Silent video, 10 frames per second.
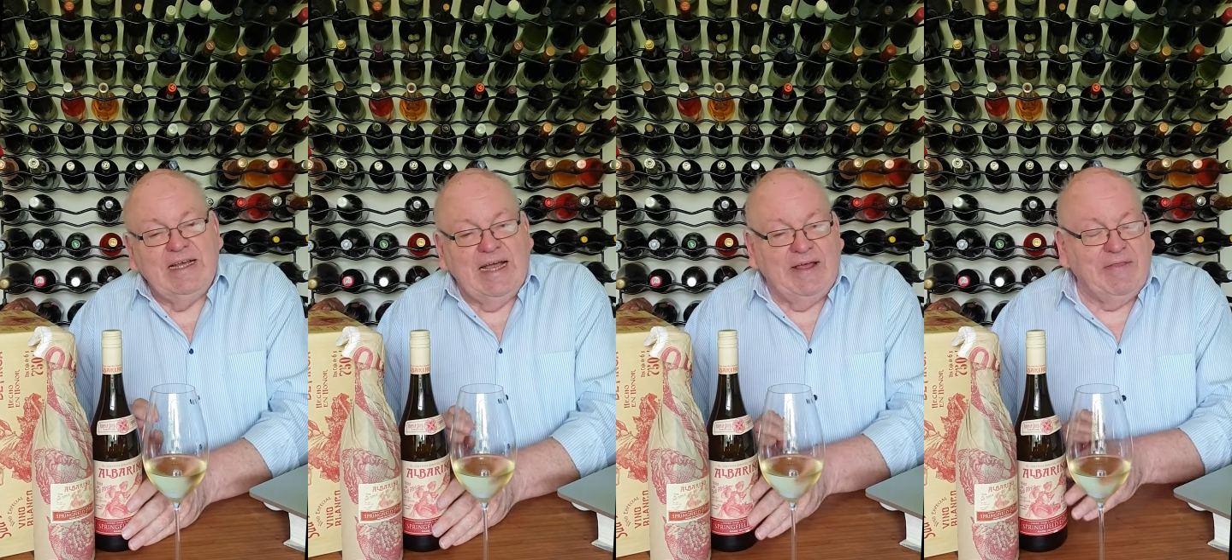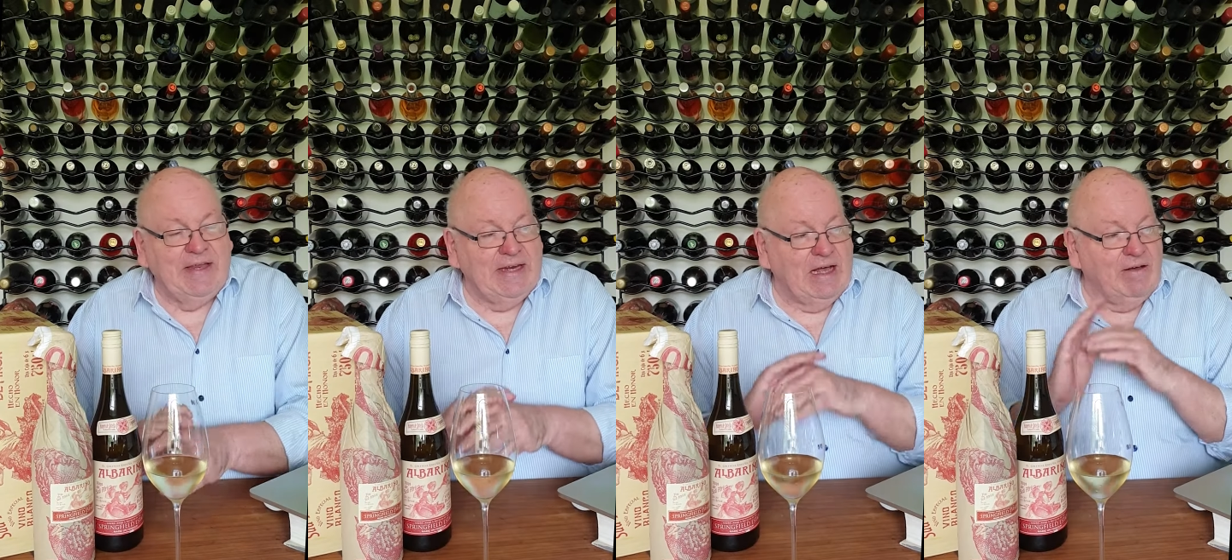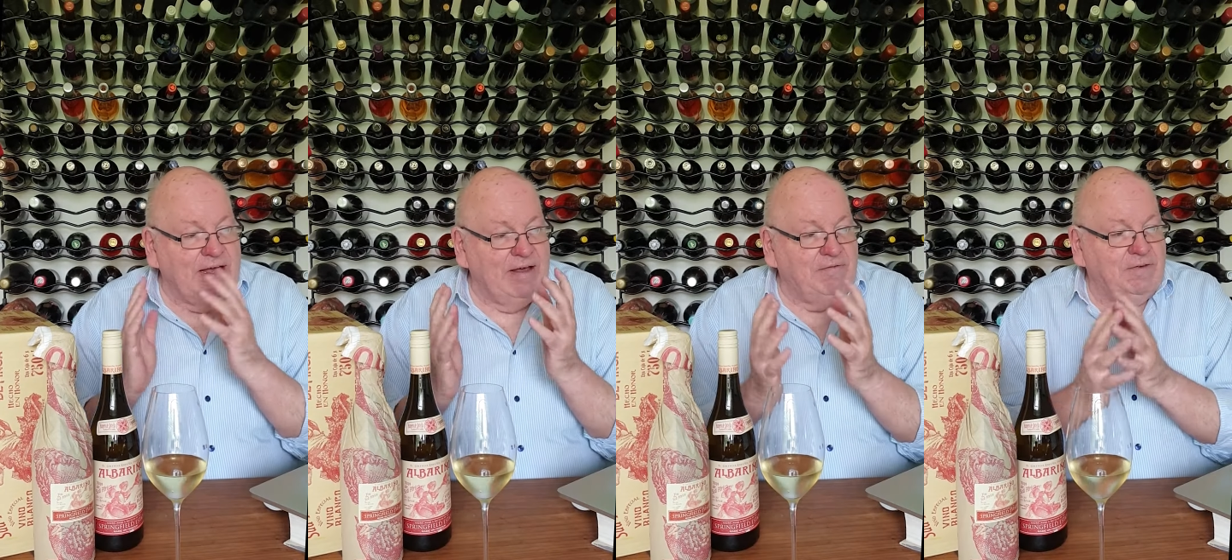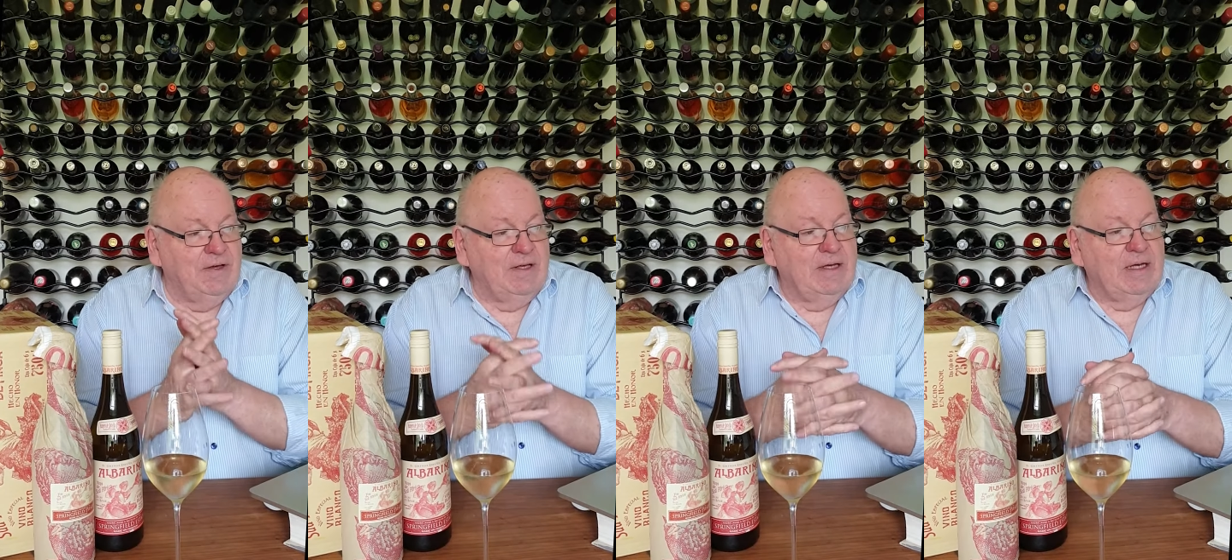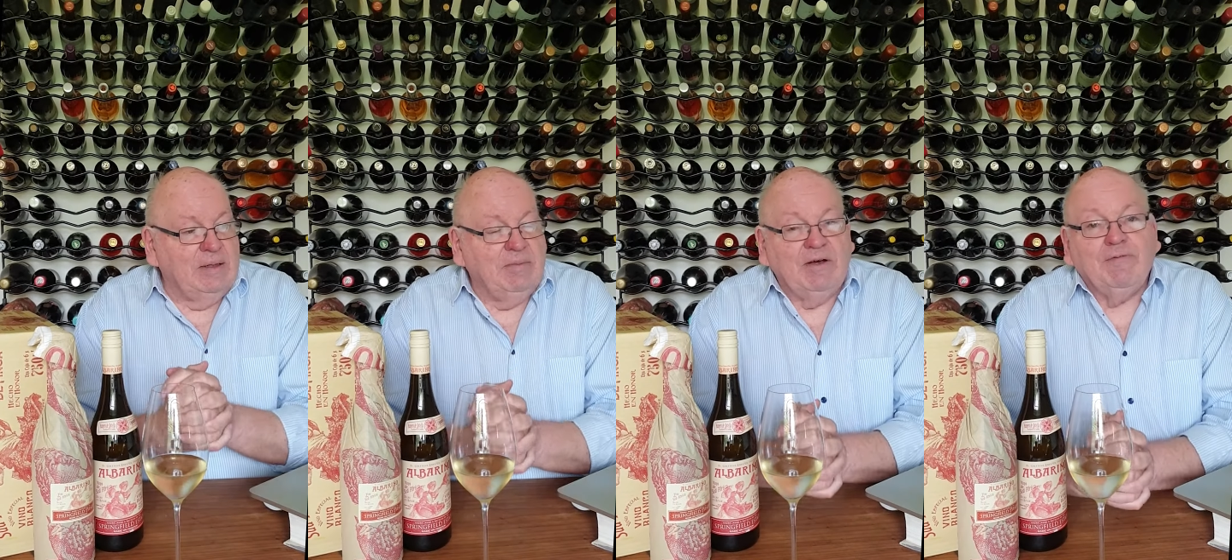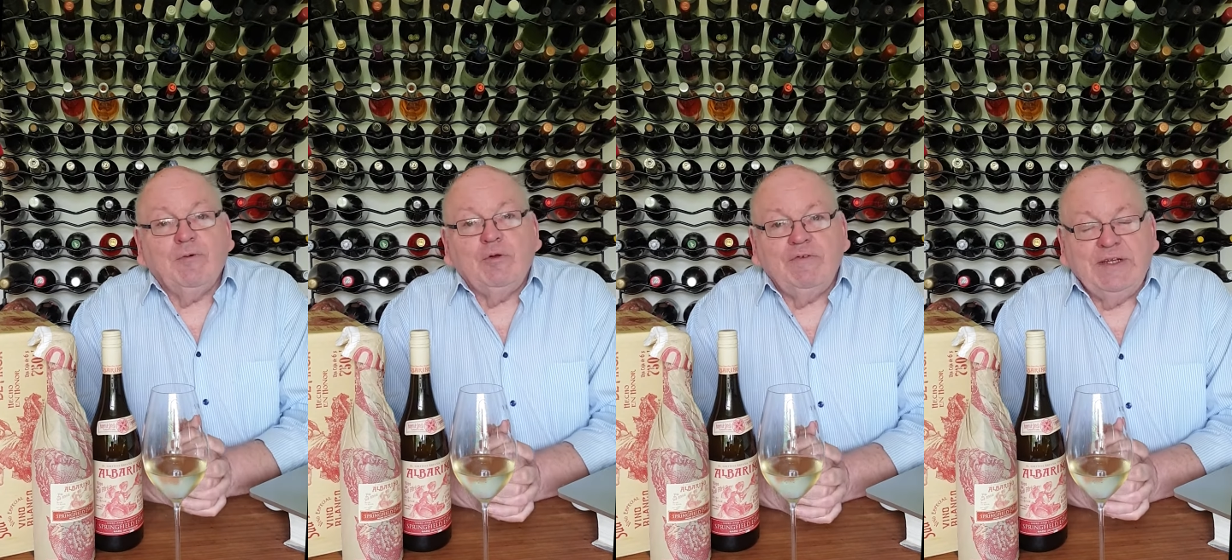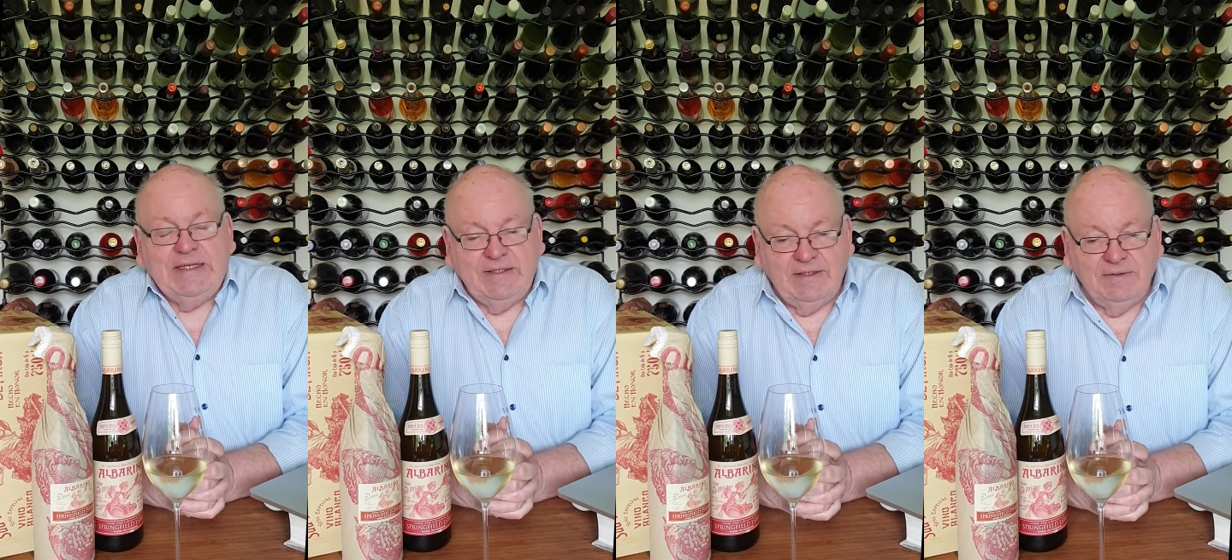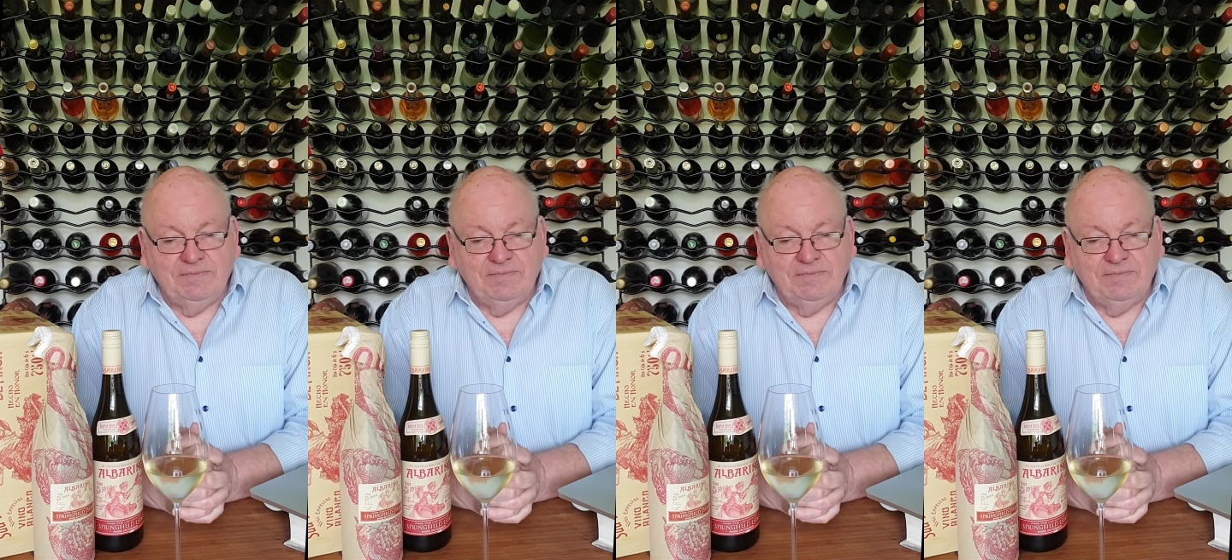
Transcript: and they now have um, a full vineyard